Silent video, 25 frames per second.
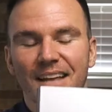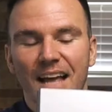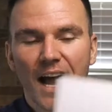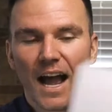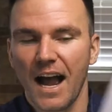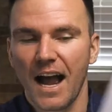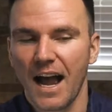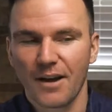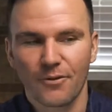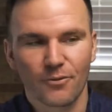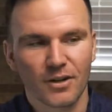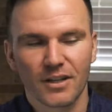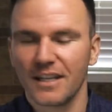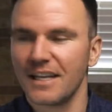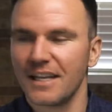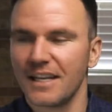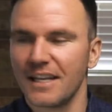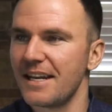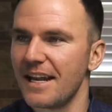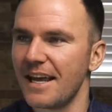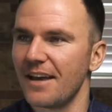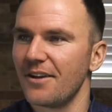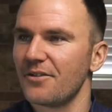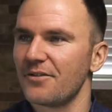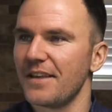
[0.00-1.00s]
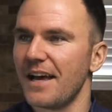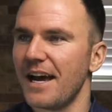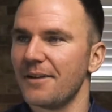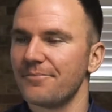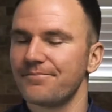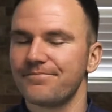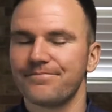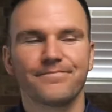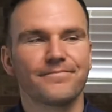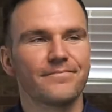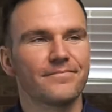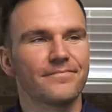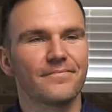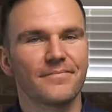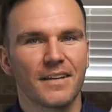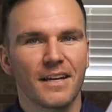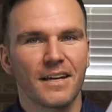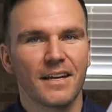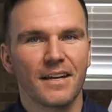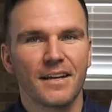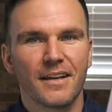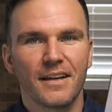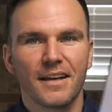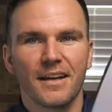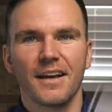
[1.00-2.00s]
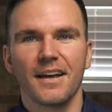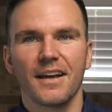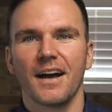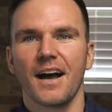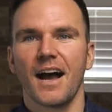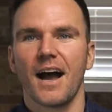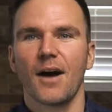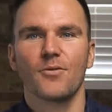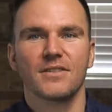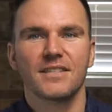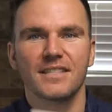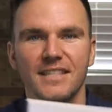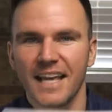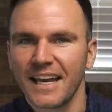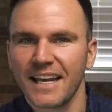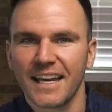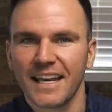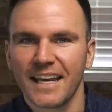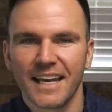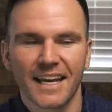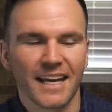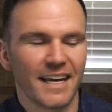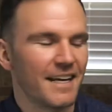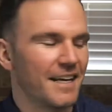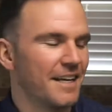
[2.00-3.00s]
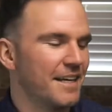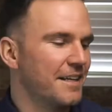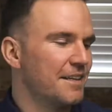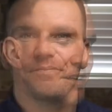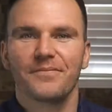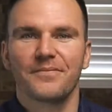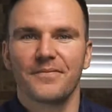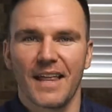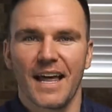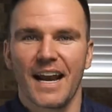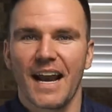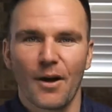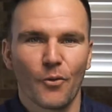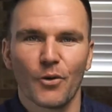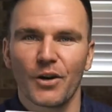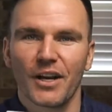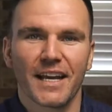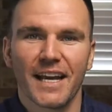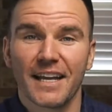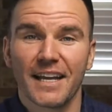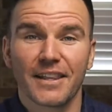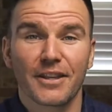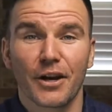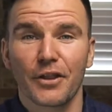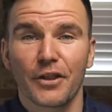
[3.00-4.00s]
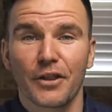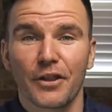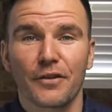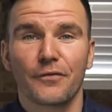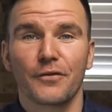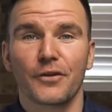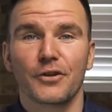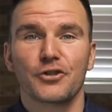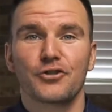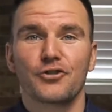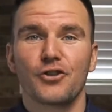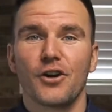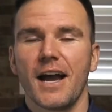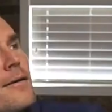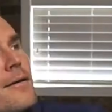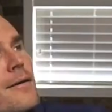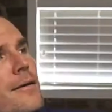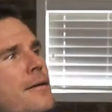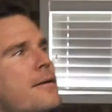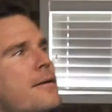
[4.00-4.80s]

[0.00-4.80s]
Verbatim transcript: I really nailed that. I was thinking that I wouldn't get that on the first try.